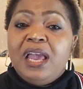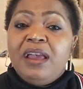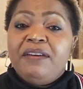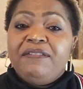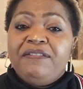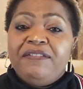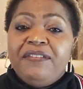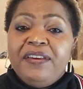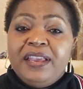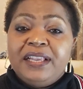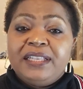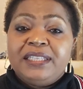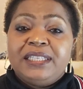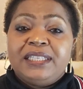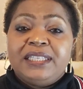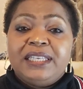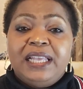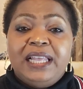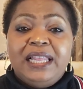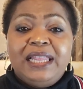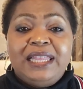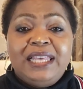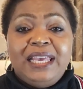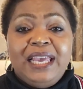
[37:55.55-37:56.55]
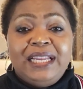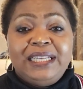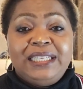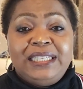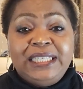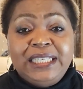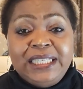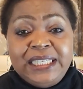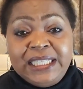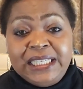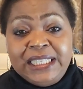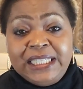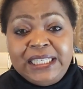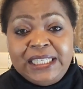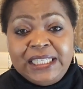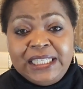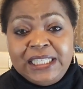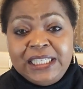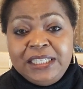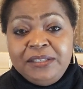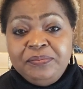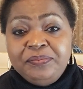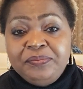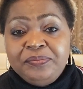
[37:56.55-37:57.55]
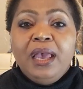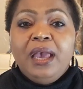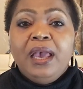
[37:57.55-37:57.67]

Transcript: affects their dignity